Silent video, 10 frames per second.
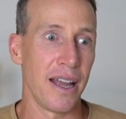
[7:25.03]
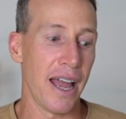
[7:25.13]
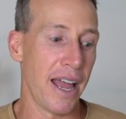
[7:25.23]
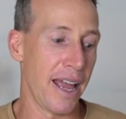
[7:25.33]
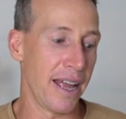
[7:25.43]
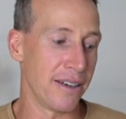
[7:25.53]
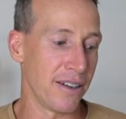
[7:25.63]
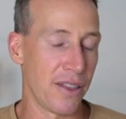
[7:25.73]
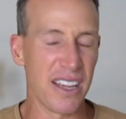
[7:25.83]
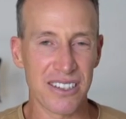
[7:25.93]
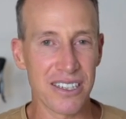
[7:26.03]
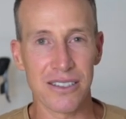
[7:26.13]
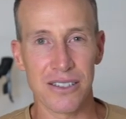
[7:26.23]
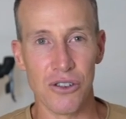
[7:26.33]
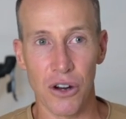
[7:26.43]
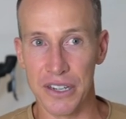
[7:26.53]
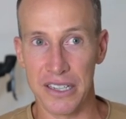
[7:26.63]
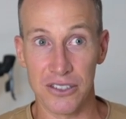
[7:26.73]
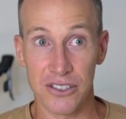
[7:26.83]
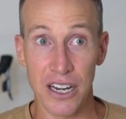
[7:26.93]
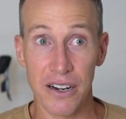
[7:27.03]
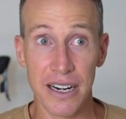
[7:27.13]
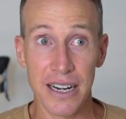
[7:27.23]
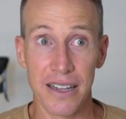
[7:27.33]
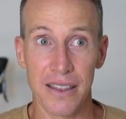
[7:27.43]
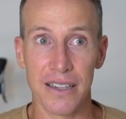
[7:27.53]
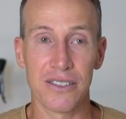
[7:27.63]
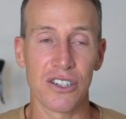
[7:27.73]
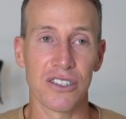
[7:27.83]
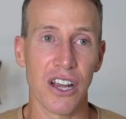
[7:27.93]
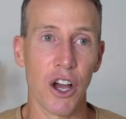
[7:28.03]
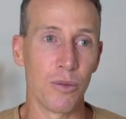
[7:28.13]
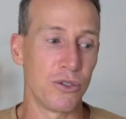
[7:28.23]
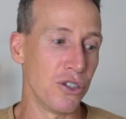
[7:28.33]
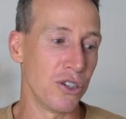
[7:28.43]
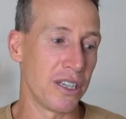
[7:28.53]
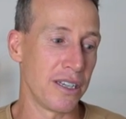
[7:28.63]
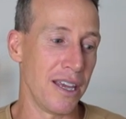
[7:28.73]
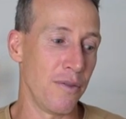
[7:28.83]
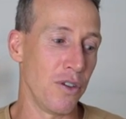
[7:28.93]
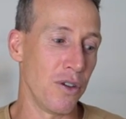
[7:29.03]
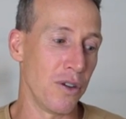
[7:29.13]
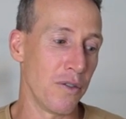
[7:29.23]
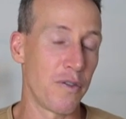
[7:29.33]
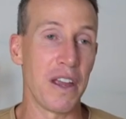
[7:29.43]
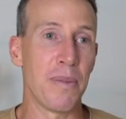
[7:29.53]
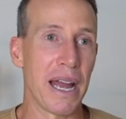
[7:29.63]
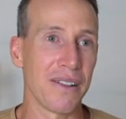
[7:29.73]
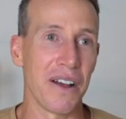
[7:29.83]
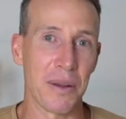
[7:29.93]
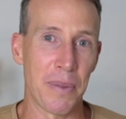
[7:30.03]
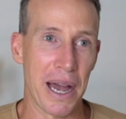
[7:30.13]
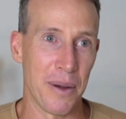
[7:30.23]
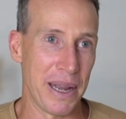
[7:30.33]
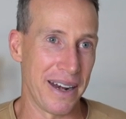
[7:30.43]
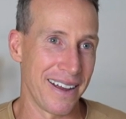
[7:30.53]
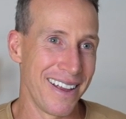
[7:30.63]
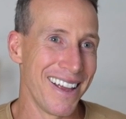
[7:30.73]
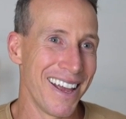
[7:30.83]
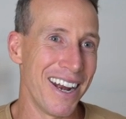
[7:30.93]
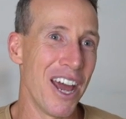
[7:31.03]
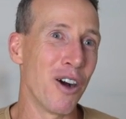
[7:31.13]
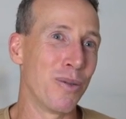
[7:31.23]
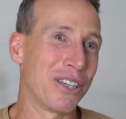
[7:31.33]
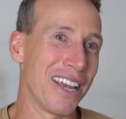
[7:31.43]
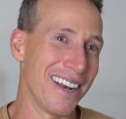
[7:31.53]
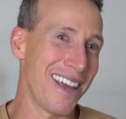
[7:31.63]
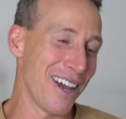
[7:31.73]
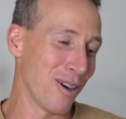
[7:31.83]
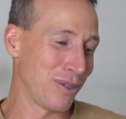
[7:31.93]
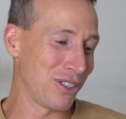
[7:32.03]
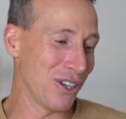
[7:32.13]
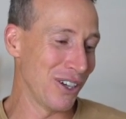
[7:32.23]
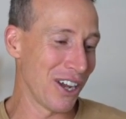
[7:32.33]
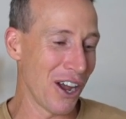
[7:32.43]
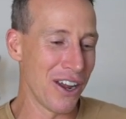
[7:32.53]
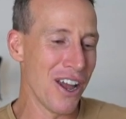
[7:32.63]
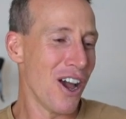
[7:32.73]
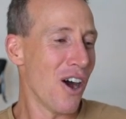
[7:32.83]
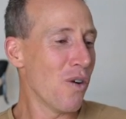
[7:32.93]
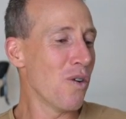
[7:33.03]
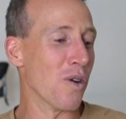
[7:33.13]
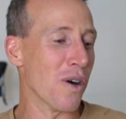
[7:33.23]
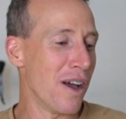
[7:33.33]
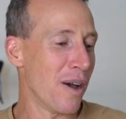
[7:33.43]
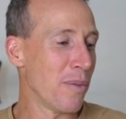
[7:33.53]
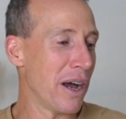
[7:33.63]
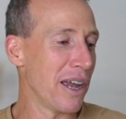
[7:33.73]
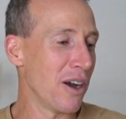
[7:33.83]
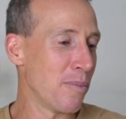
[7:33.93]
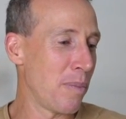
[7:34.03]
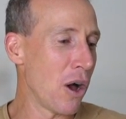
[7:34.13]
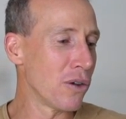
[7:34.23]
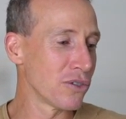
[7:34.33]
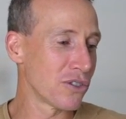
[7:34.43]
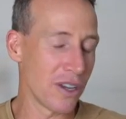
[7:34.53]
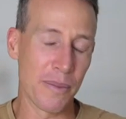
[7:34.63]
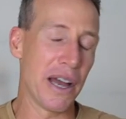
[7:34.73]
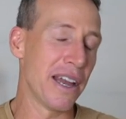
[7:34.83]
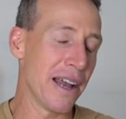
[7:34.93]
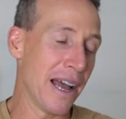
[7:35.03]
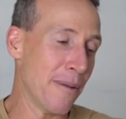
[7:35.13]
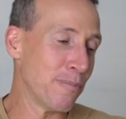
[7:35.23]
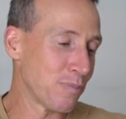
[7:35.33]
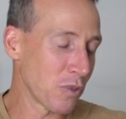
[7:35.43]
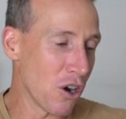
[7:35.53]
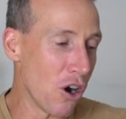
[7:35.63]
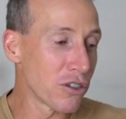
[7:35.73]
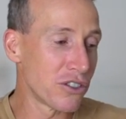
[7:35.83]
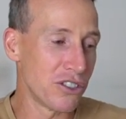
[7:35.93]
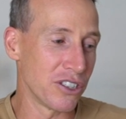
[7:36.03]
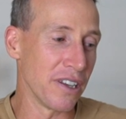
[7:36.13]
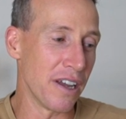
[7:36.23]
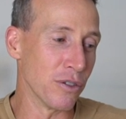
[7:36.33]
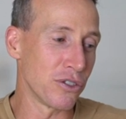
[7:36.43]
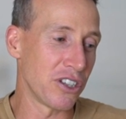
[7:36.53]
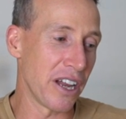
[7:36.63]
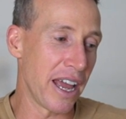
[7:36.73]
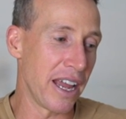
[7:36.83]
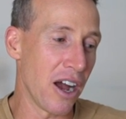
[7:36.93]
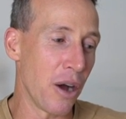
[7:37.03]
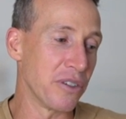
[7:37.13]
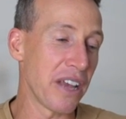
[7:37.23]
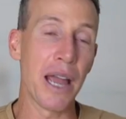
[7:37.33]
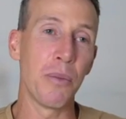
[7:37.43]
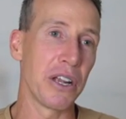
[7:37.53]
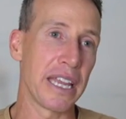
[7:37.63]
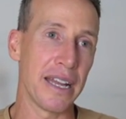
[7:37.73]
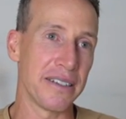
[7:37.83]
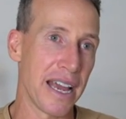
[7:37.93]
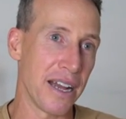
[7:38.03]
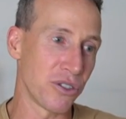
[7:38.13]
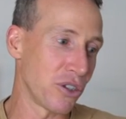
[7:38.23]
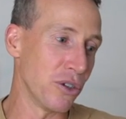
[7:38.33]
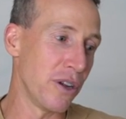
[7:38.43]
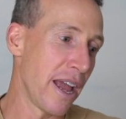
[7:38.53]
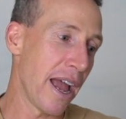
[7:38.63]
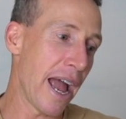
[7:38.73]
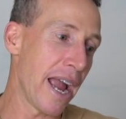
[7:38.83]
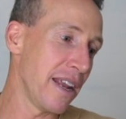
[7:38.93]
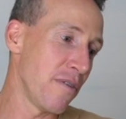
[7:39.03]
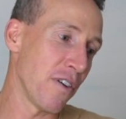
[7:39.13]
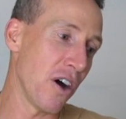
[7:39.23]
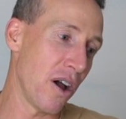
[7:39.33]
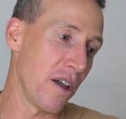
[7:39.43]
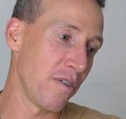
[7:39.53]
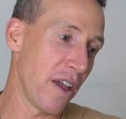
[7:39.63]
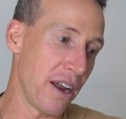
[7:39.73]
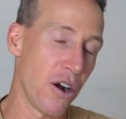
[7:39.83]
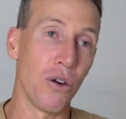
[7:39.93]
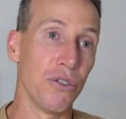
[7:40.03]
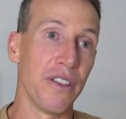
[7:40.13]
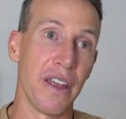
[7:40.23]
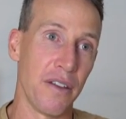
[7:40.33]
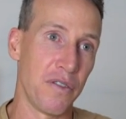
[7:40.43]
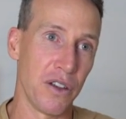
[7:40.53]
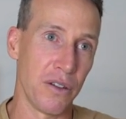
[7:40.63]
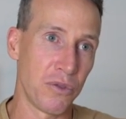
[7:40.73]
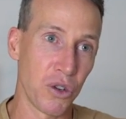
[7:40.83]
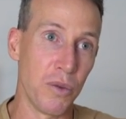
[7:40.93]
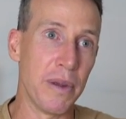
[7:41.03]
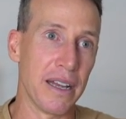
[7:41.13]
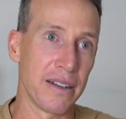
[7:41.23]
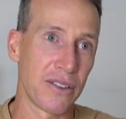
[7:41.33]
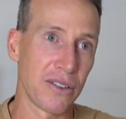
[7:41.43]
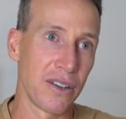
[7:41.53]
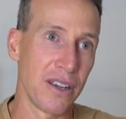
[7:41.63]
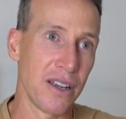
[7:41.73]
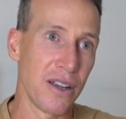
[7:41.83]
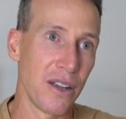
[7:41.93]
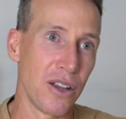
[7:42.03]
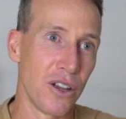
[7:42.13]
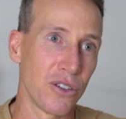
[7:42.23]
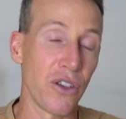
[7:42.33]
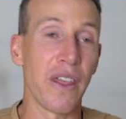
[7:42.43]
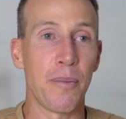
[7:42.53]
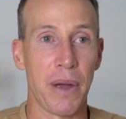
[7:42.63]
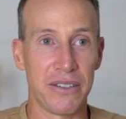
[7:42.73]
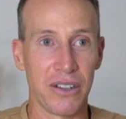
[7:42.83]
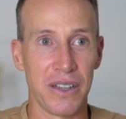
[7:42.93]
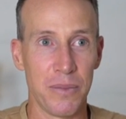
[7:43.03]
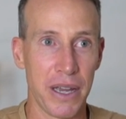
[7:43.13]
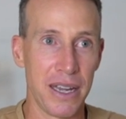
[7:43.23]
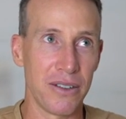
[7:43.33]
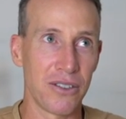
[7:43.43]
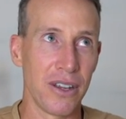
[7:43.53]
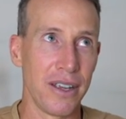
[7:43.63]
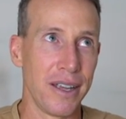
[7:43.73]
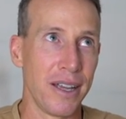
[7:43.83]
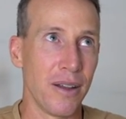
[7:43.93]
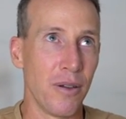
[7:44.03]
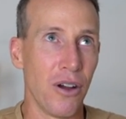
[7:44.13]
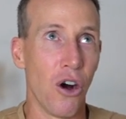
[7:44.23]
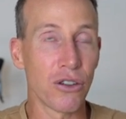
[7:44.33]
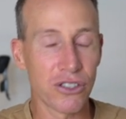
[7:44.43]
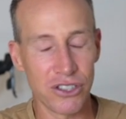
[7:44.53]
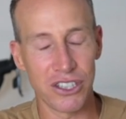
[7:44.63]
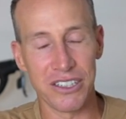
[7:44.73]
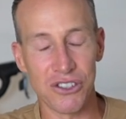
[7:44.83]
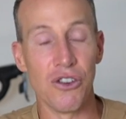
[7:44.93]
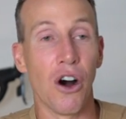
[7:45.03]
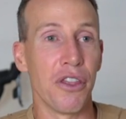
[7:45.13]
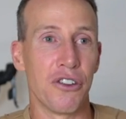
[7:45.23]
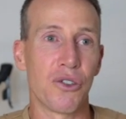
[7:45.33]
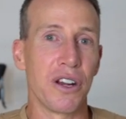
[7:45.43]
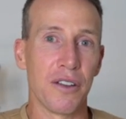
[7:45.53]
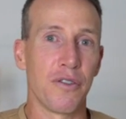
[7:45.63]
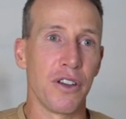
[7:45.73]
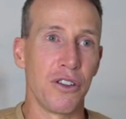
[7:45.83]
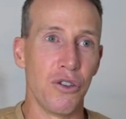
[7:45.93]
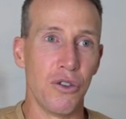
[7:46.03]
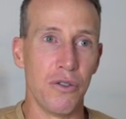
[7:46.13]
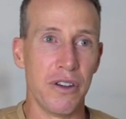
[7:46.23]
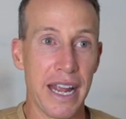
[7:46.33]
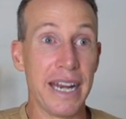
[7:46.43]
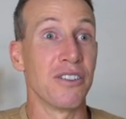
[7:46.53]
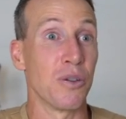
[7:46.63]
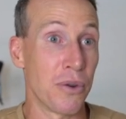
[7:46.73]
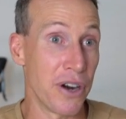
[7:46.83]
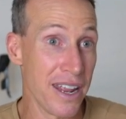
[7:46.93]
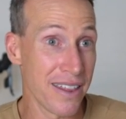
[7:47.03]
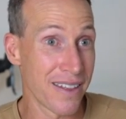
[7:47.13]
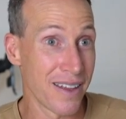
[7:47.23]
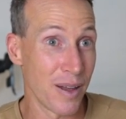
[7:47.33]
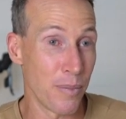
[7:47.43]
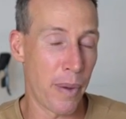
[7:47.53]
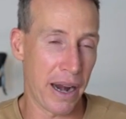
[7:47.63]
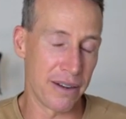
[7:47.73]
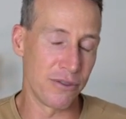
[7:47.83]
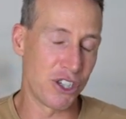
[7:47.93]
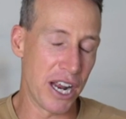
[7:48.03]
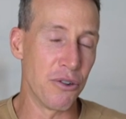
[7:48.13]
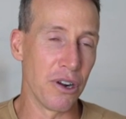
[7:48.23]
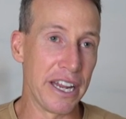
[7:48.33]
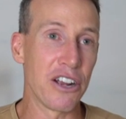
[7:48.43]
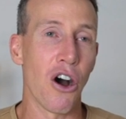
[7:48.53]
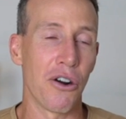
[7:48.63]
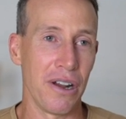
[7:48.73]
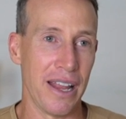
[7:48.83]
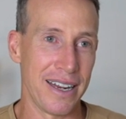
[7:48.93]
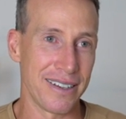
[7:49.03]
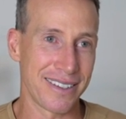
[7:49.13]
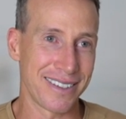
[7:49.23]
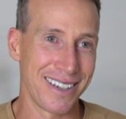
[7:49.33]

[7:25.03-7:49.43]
And this is not necessary. This just helps you give you feedback like a power meter. Yes. It helps you go, oh, my pulse, my oxygen levels today, I was able to get down to 85 and hold it there for 2 minutes. So that basically means oxygen is not the trigger for you needing to breathe, but it generally correlates.